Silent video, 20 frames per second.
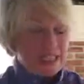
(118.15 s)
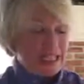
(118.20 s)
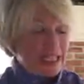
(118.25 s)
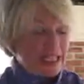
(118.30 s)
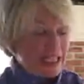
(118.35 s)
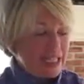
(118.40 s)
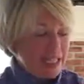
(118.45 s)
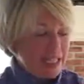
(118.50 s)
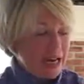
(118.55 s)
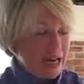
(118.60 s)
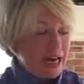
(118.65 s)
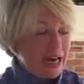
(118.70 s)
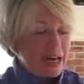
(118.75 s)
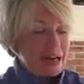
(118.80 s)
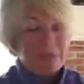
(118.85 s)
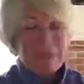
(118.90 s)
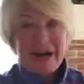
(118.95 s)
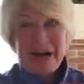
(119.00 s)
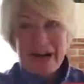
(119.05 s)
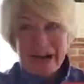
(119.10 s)

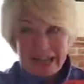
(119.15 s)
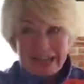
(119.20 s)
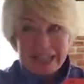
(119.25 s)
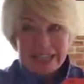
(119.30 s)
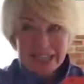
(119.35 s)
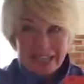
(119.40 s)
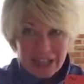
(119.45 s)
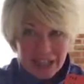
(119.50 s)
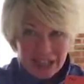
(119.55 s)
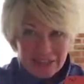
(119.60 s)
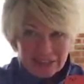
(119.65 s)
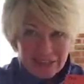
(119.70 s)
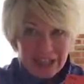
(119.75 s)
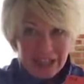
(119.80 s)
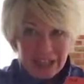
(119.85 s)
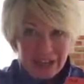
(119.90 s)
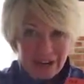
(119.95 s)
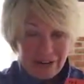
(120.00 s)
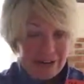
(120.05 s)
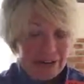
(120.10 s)
Yum. I love
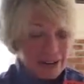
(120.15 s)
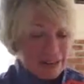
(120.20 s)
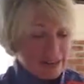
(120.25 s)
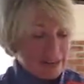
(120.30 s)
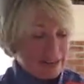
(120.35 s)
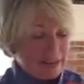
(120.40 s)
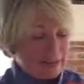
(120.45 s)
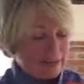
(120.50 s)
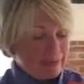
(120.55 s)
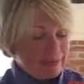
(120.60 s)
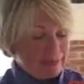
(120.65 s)
carrots.